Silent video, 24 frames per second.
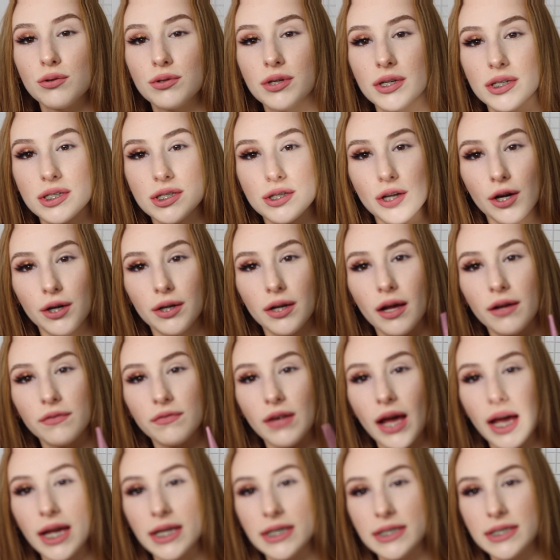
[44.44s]
to start
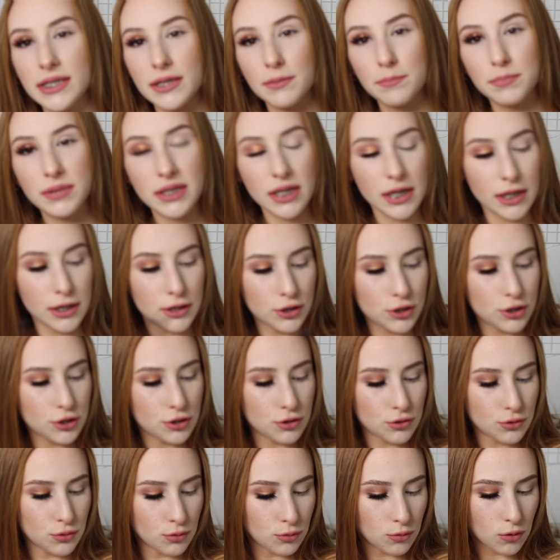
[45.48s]
off, I dipped
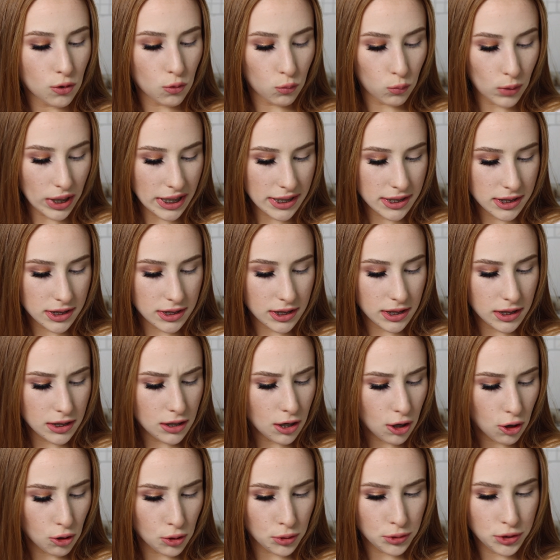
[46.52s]
into
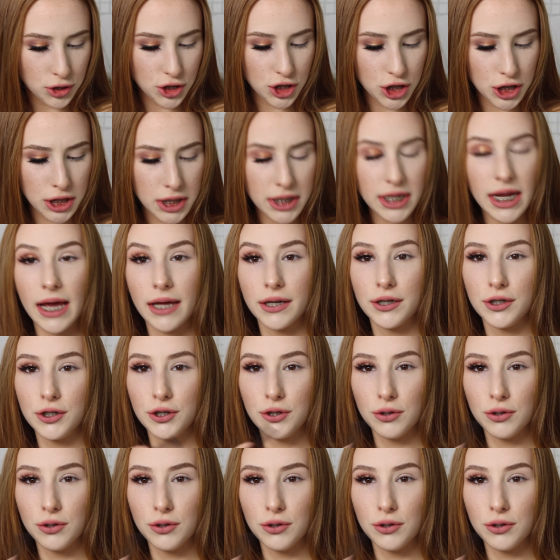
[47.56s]
Wasted, OG, and New